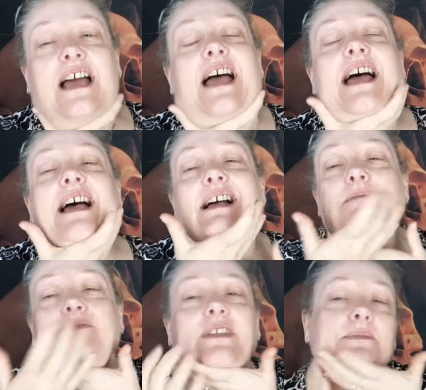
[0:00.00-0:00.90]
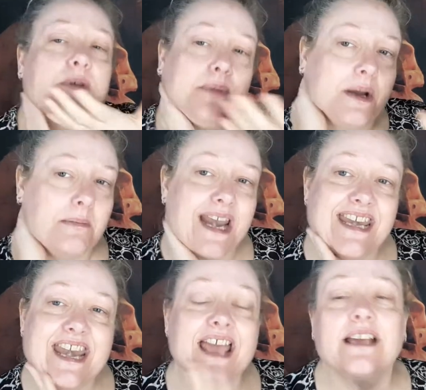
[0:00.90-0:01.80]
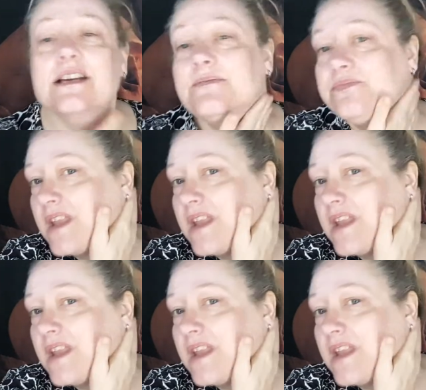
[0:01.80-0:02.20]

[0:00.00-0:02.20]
I put a bit on my neck,